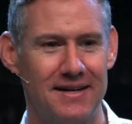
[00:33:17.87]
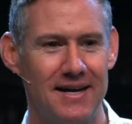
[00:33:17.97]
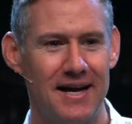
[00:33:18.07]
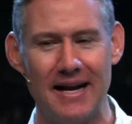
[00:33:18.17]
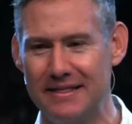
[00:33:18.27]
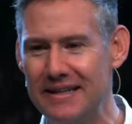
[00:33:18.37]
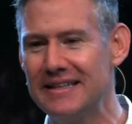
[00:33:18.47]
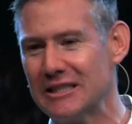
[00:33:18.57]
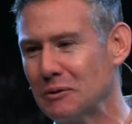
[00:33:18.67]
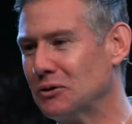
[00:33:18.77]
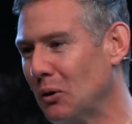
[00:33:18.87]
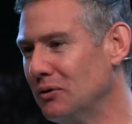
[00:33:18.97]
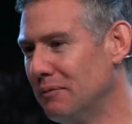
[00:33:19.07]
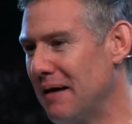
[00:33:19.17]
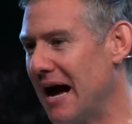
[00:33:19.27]
And I think that's what's holding
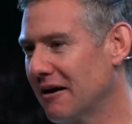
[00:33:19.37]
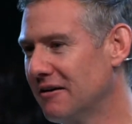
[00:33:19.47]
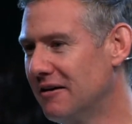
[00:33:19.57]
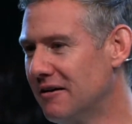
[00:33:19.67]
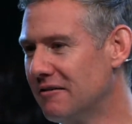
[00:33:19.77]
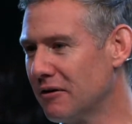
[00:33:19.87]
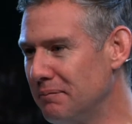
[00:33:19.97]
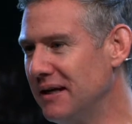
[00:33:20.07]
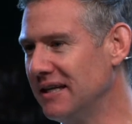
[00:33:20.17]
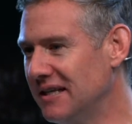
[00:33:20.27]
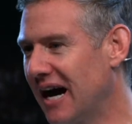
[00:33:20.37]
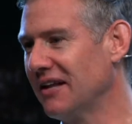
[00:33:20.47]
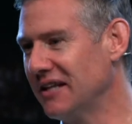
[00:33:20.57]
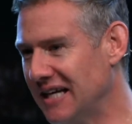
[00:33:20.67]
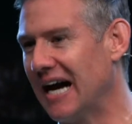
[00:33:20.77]
them back from being
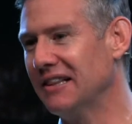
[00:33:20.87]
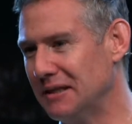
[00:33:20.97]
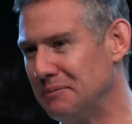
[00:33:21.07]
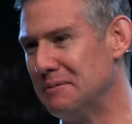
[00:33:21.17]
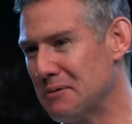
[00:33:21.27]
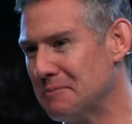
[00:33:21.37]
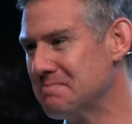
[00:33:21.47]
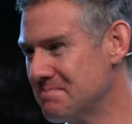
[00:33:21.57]
godly, godly people.